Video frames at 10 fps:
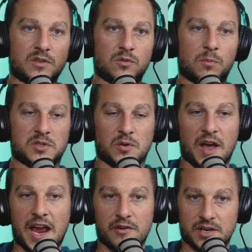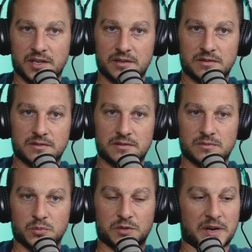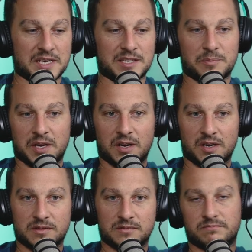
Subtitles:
almost got air in it, which makes it bigger,